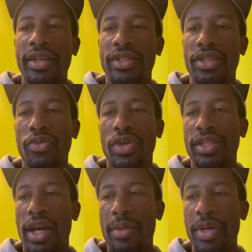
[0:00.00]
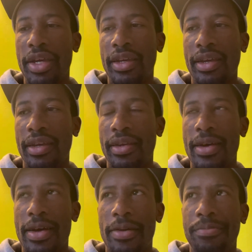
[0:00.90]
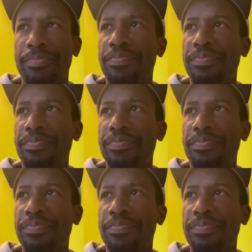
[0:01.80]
just one topic. And